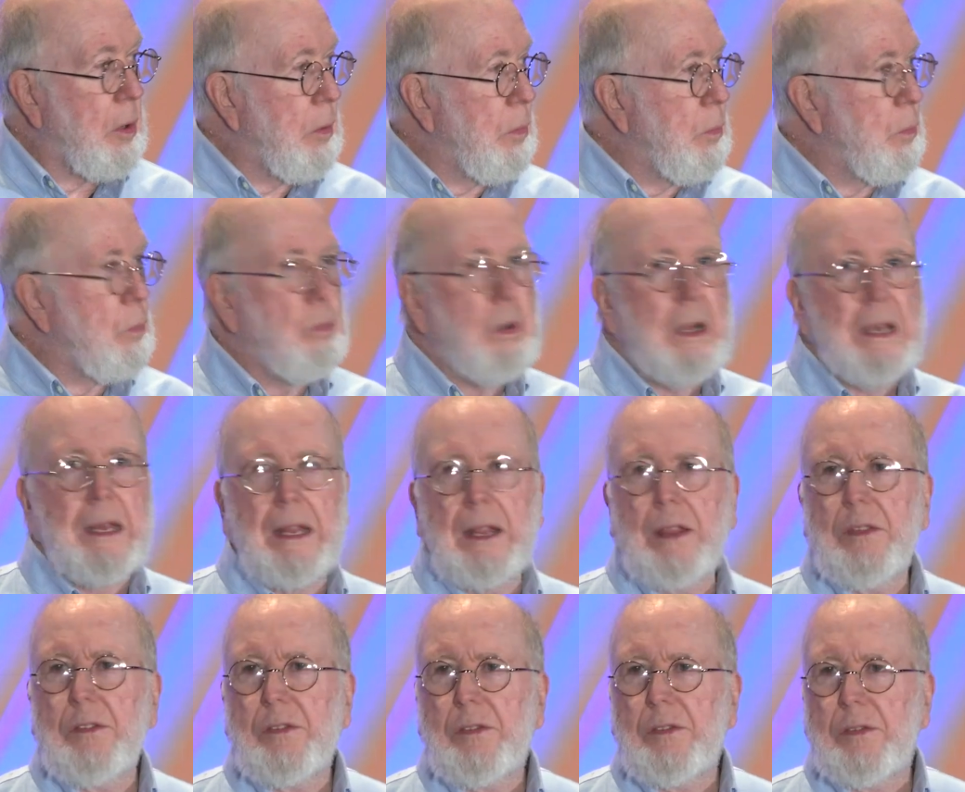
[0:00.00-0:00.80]
what
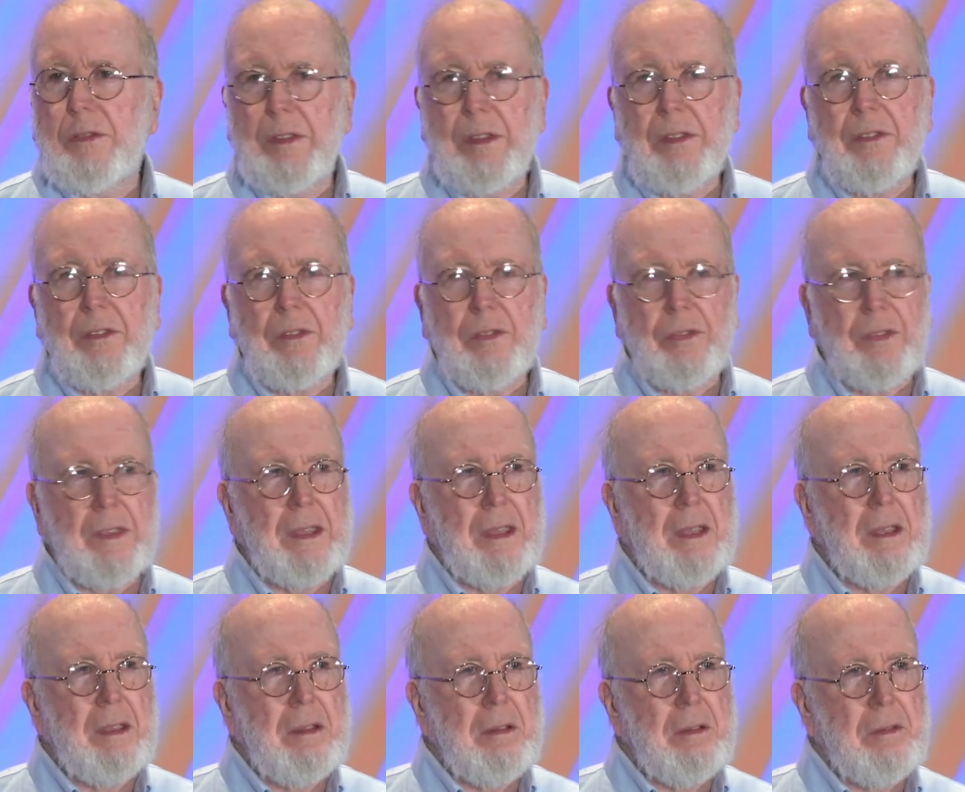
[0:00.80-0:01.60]
is this
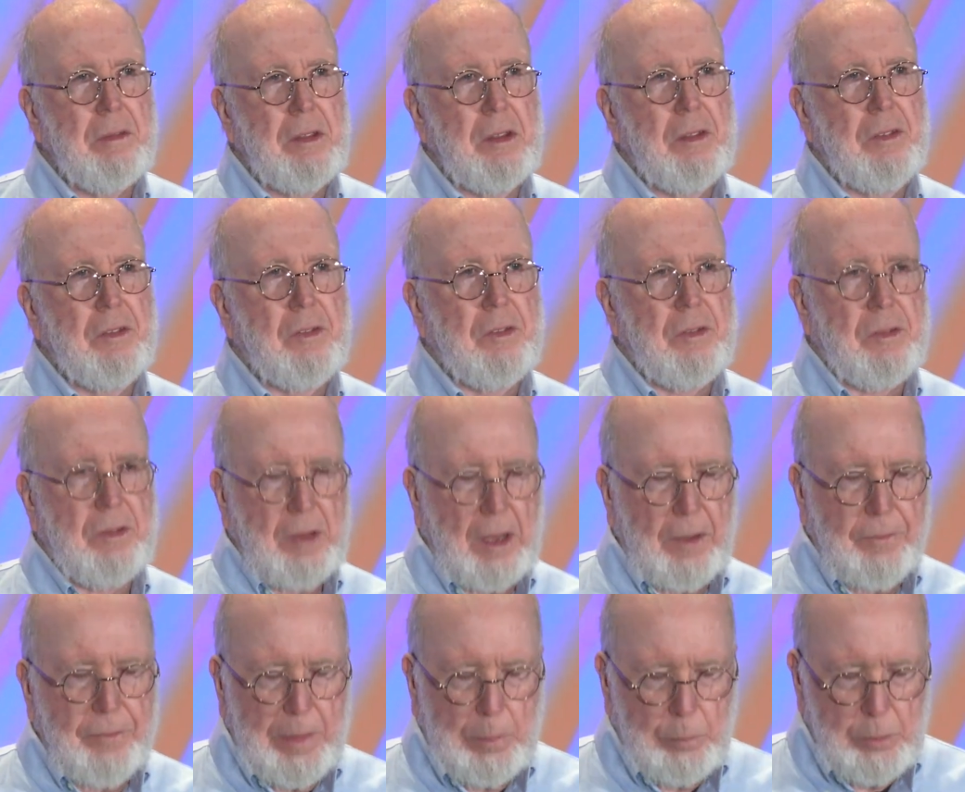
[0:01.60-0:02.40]
thing, this
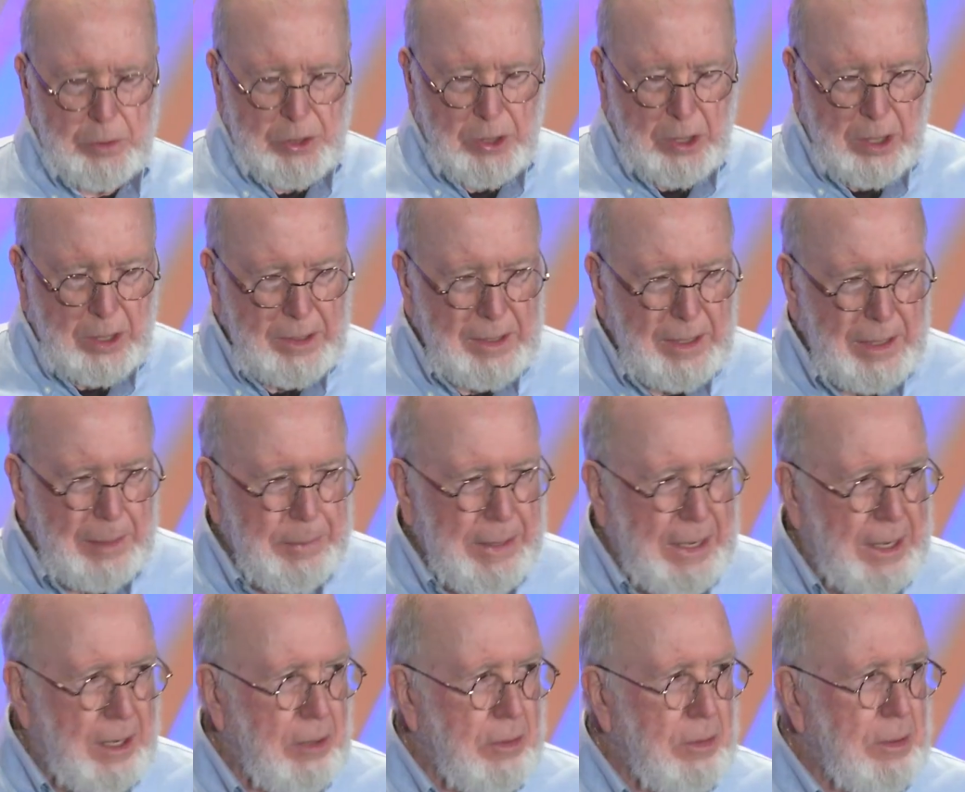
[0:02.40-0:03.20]
stuff that we're talking
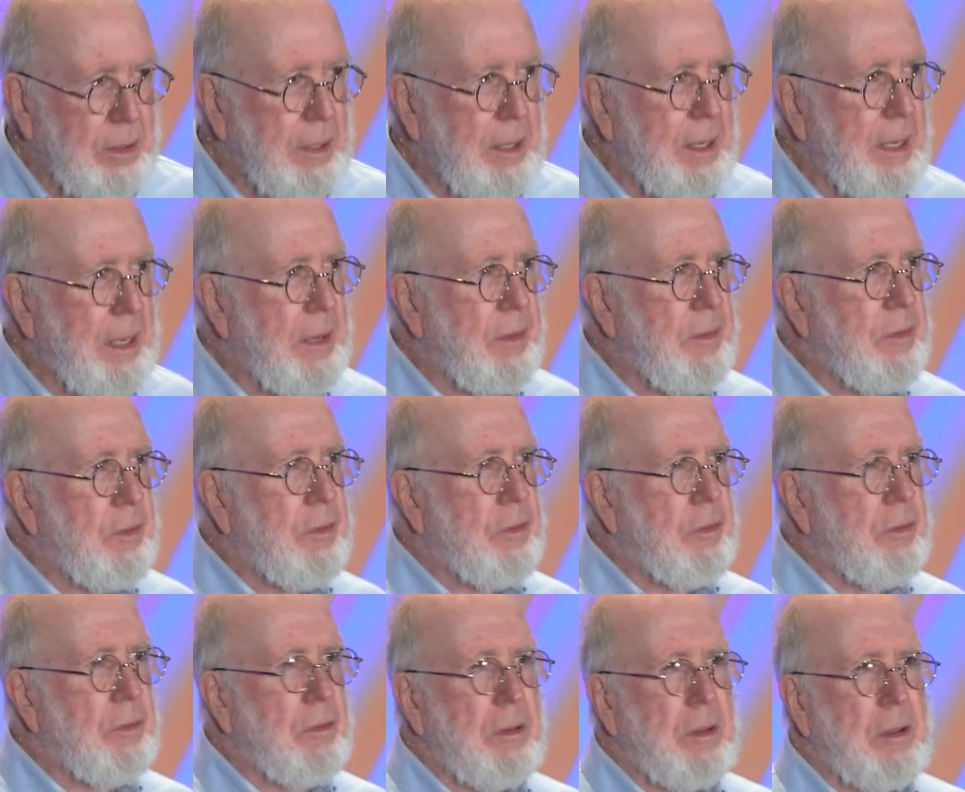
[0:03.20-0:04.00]
about?
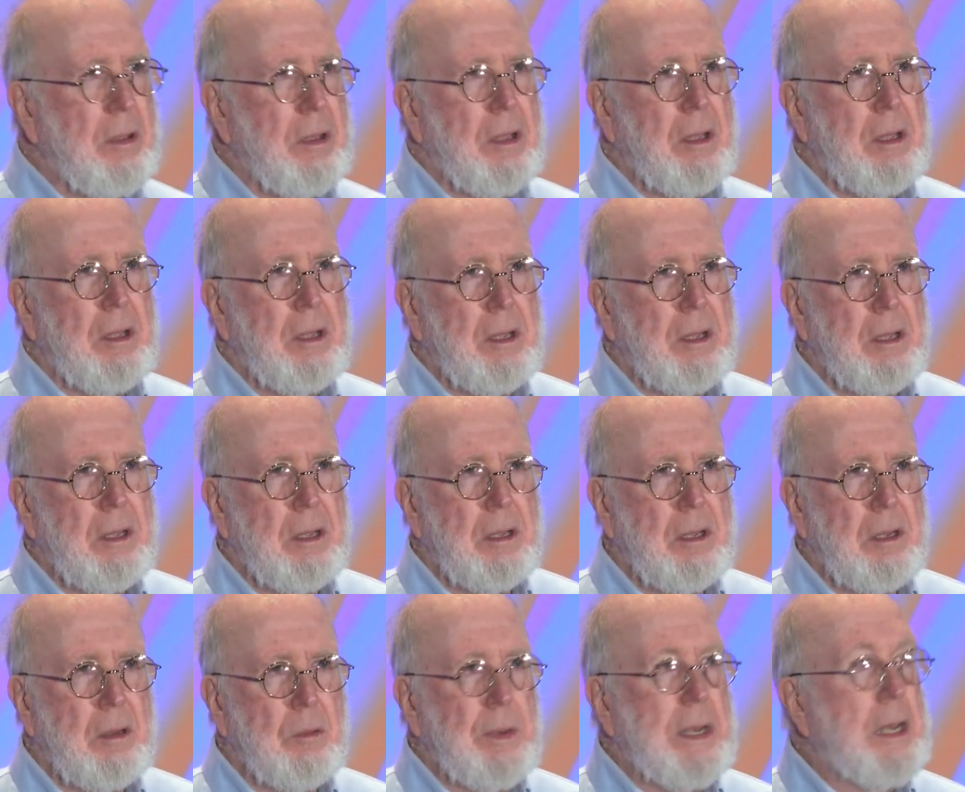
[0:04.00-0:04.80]
It's,
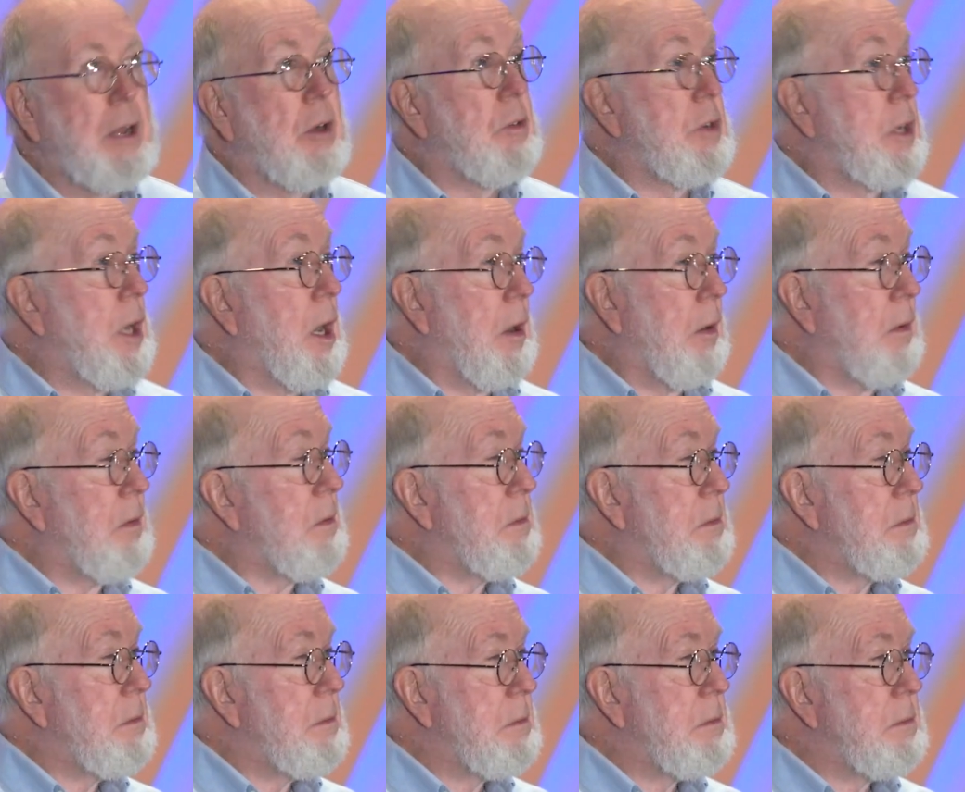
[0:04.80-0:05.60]
we don't know.
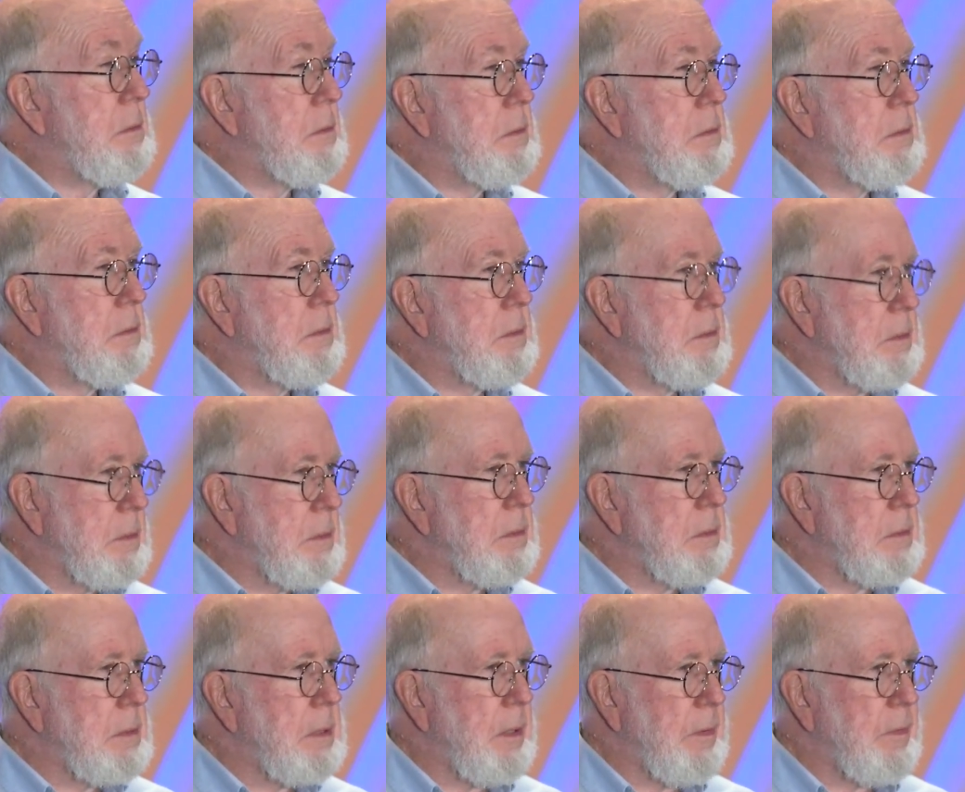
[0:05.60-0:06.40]

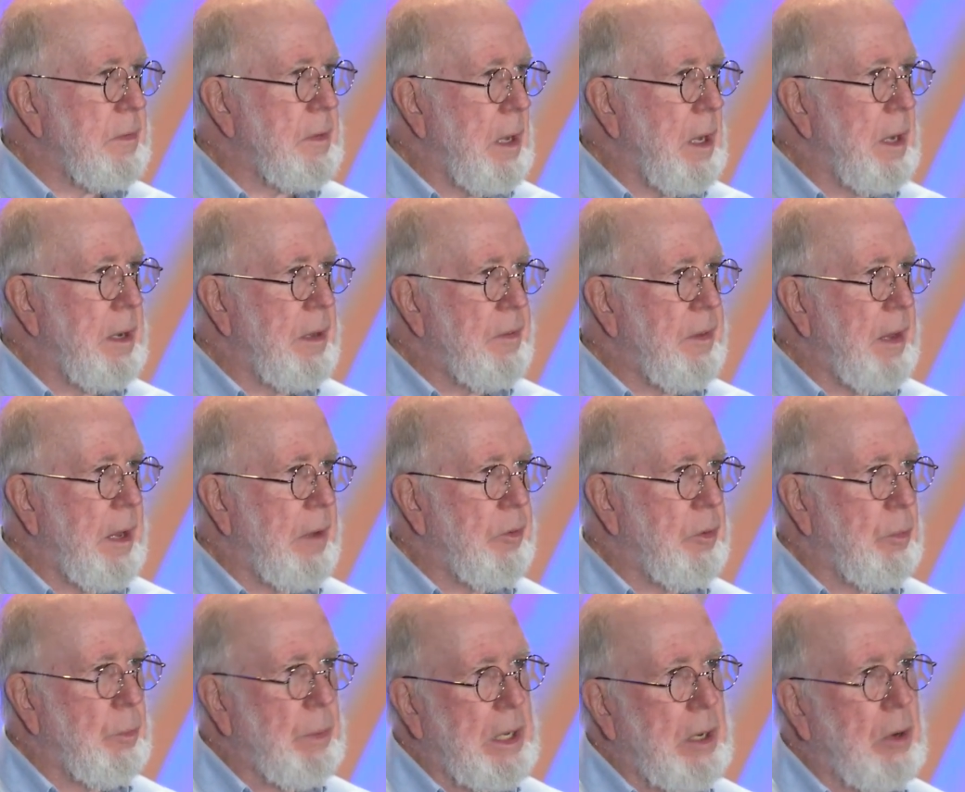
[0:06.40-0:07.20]
That's the honest
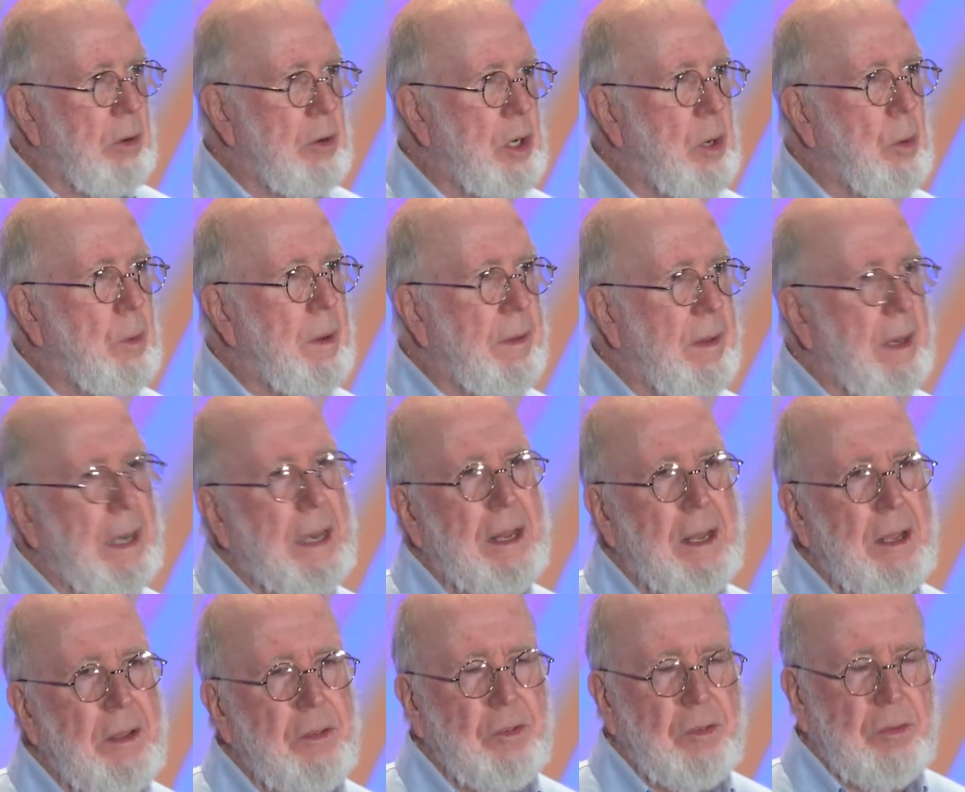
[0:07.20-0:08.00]
answer. We don't know what it
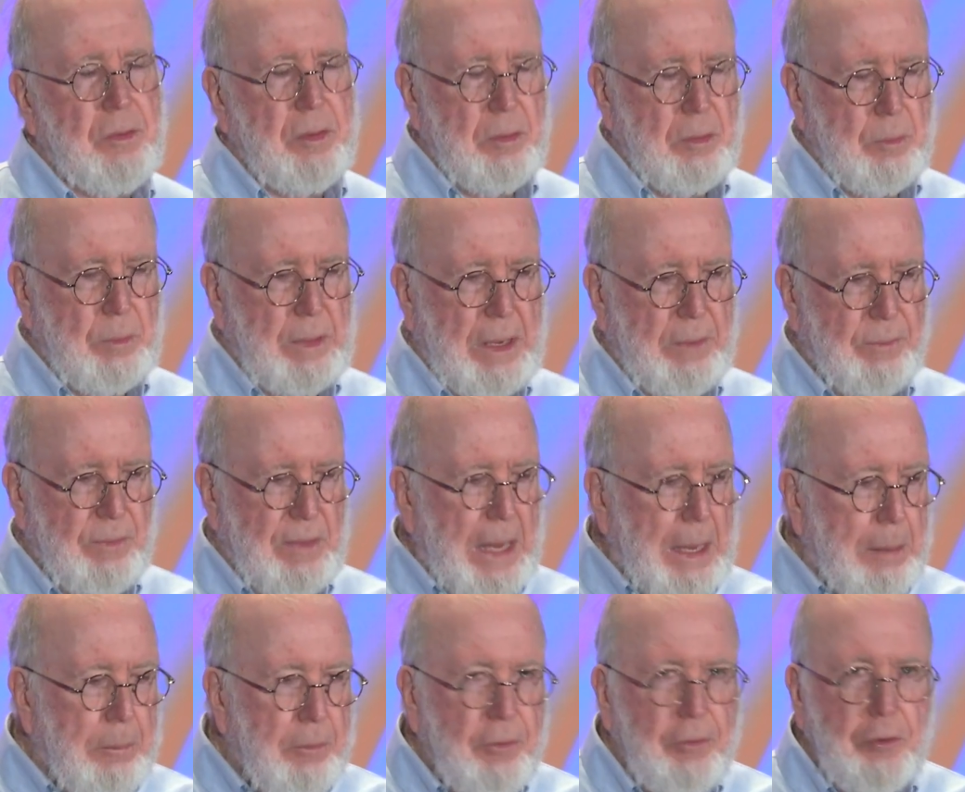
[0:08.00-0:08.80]
is. We have
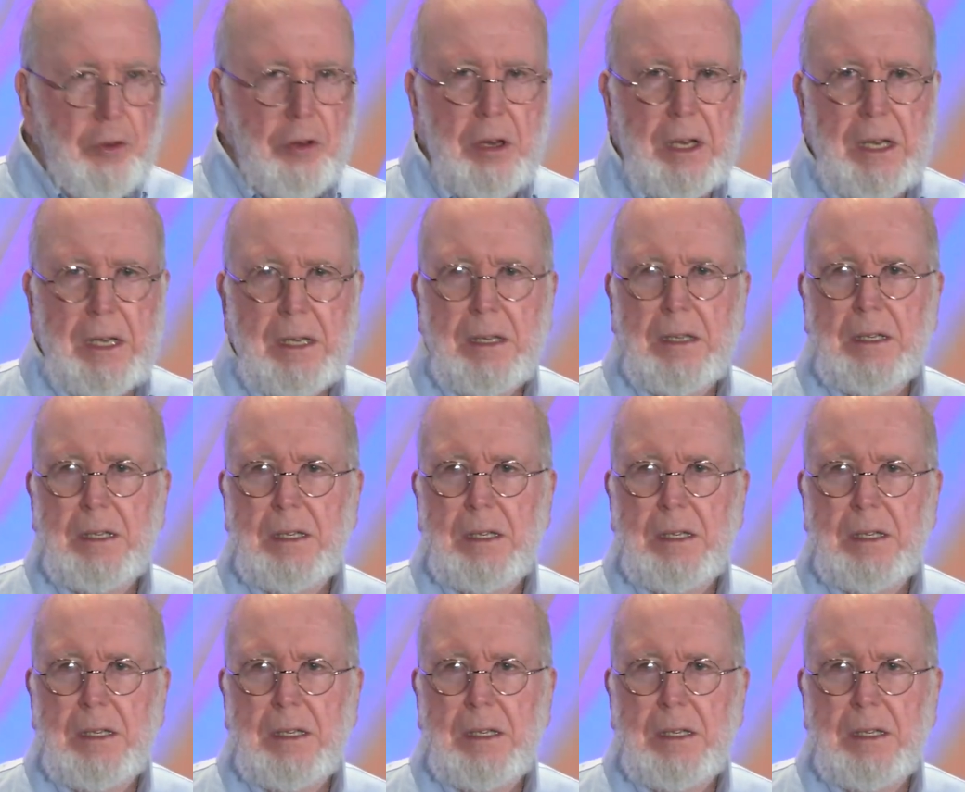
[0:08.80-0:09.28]
names for it.